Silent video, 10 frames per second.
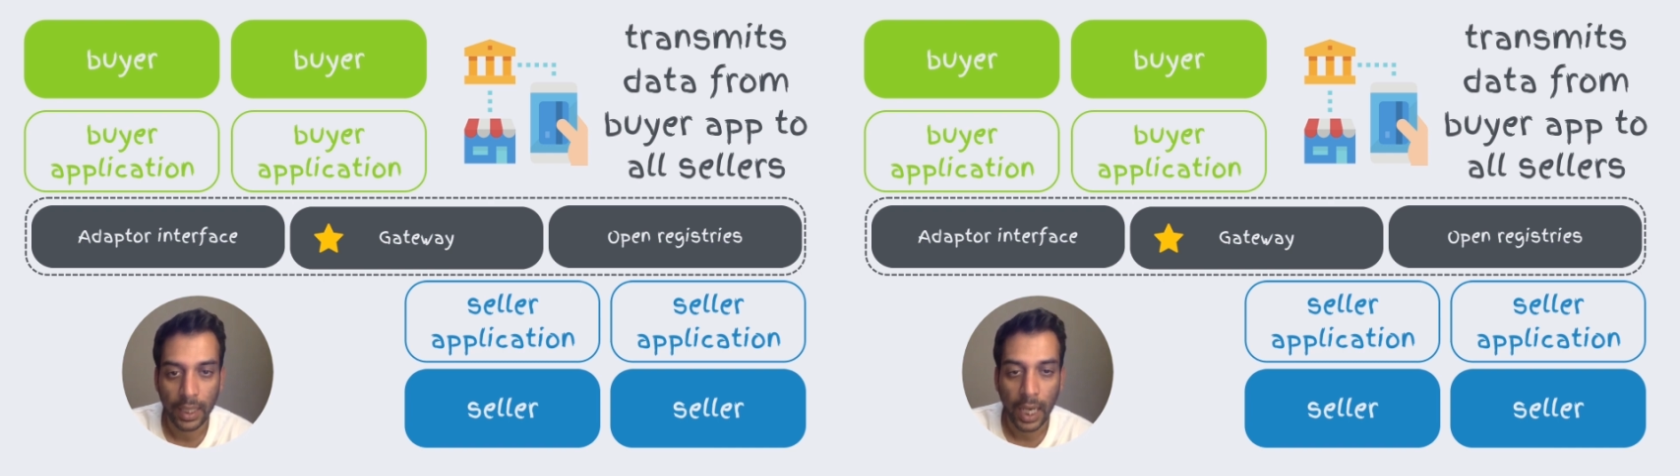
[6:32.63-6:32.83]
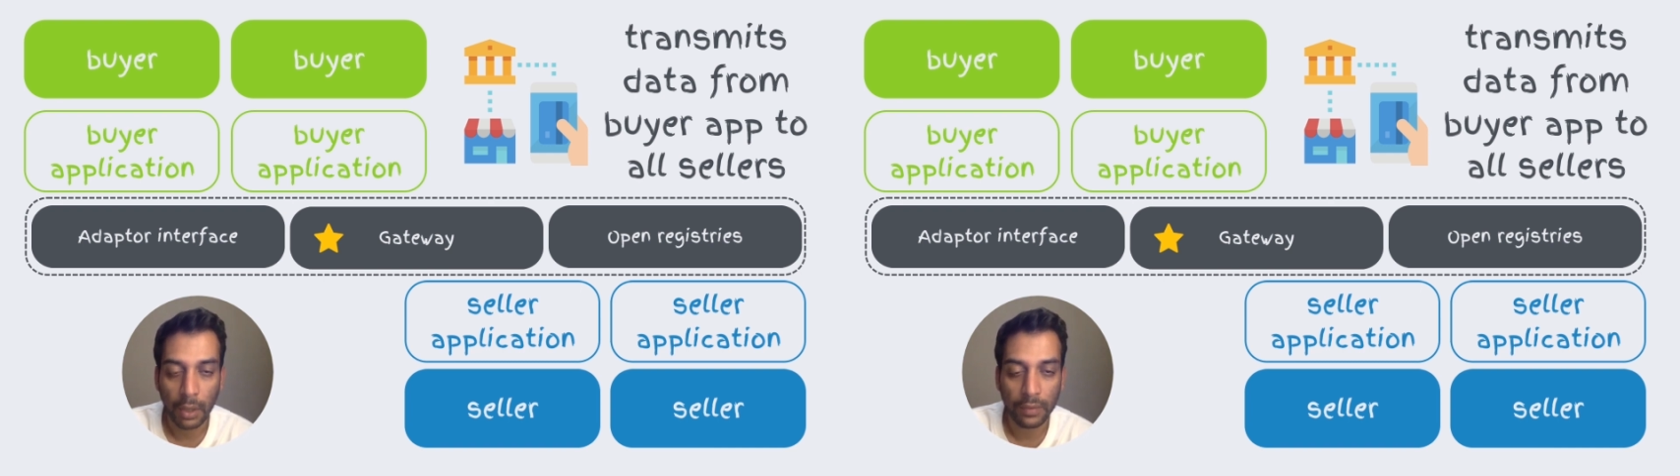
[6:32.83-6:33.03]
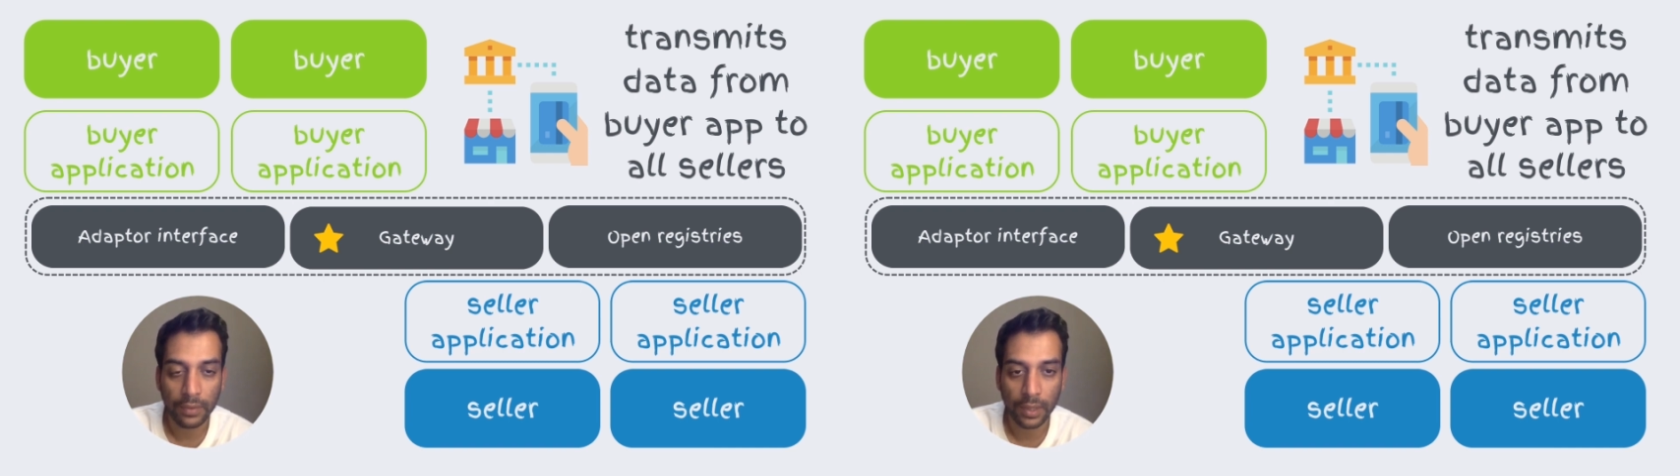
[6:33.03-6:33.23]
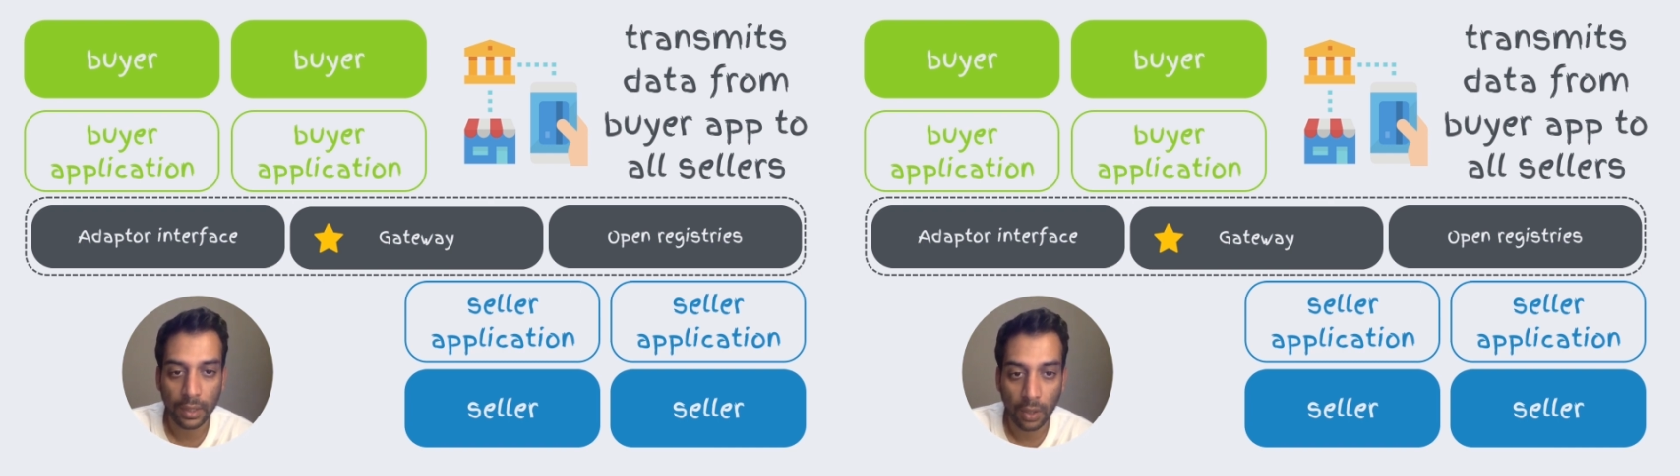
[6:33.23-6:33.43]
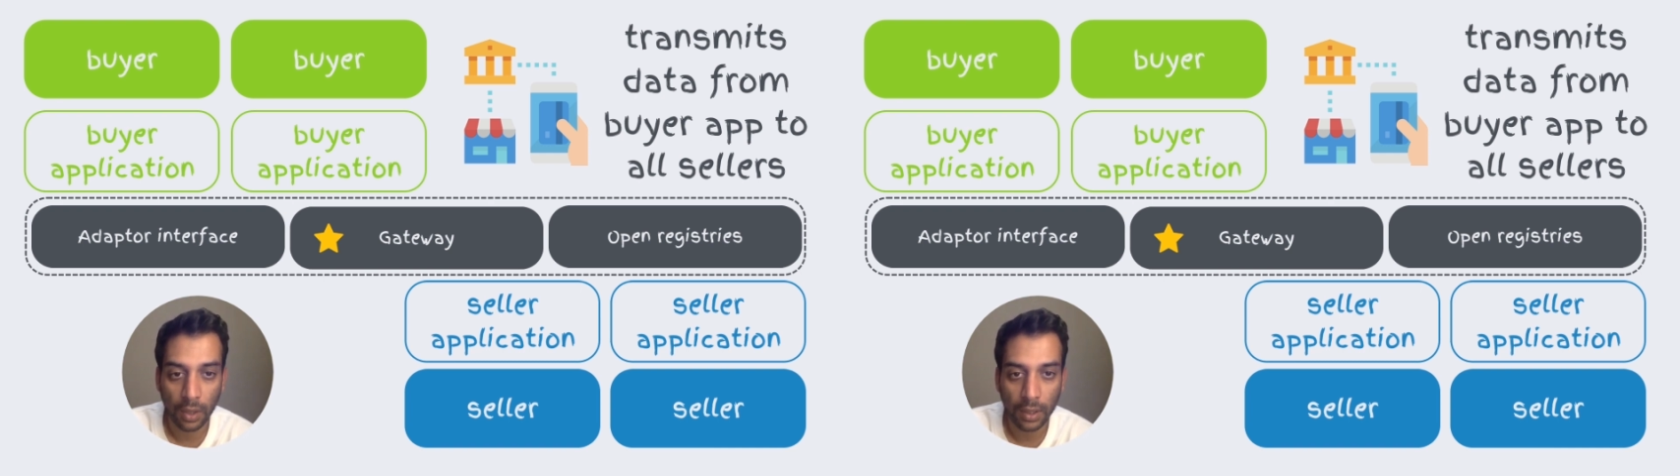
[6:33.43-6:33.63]
However, in the
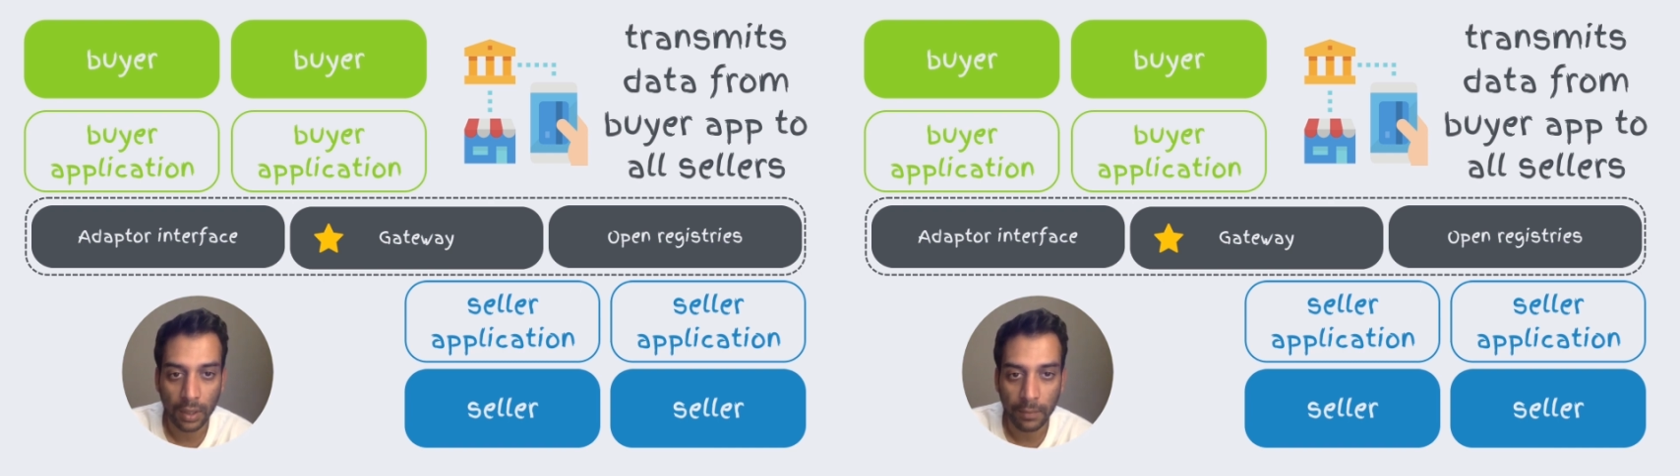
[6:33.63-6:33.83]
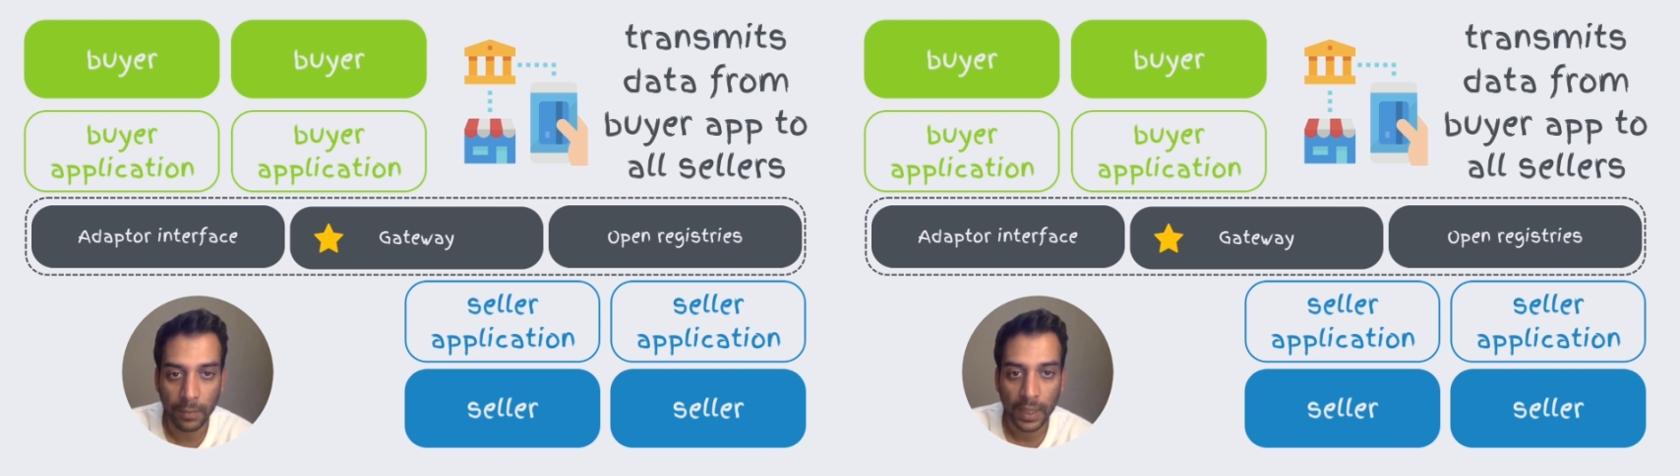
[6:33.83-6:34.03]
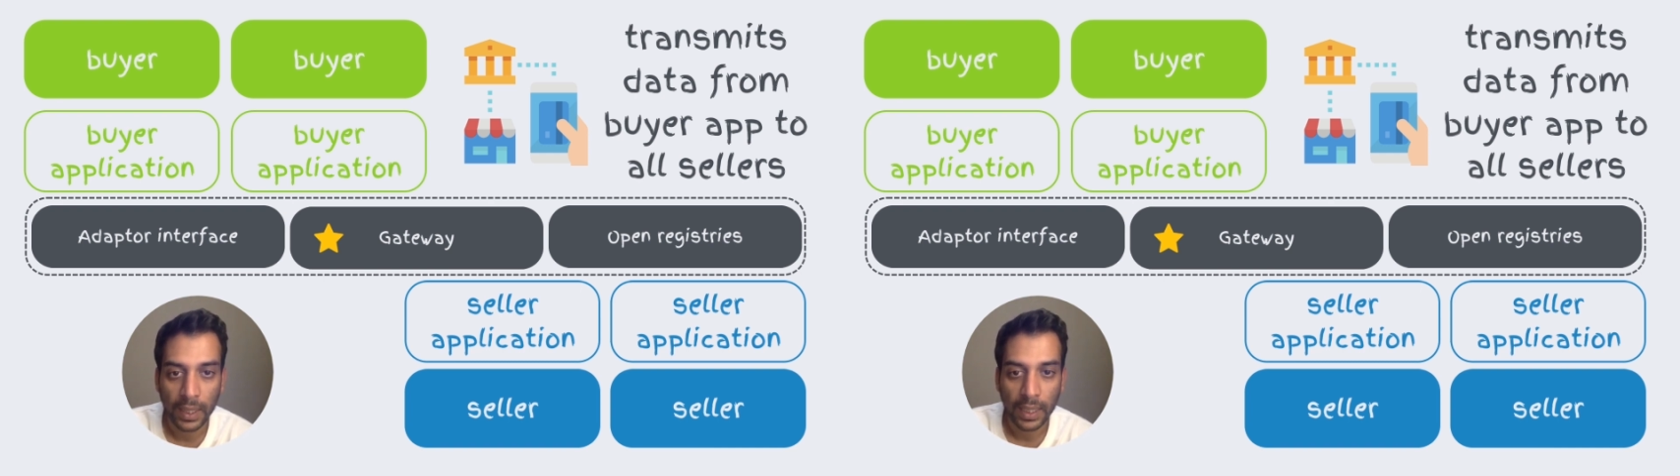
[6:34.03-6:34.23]
long term,